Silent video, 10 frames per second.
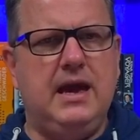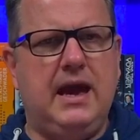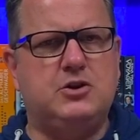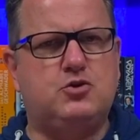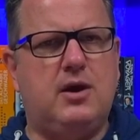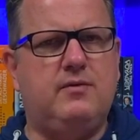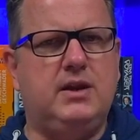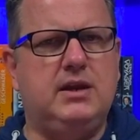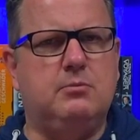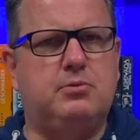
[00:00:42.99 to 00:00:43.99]
and
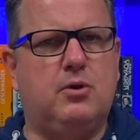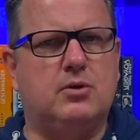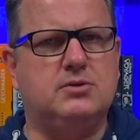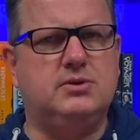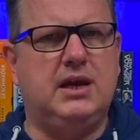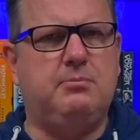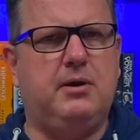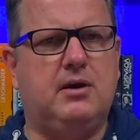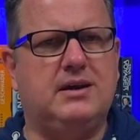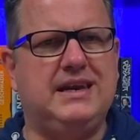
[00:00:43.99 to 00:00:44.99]
travelling abroad to take
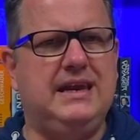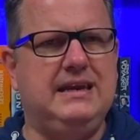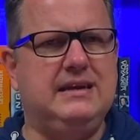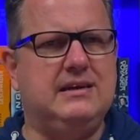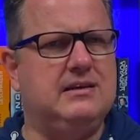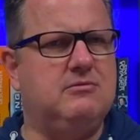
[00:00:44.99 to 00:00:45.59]
part in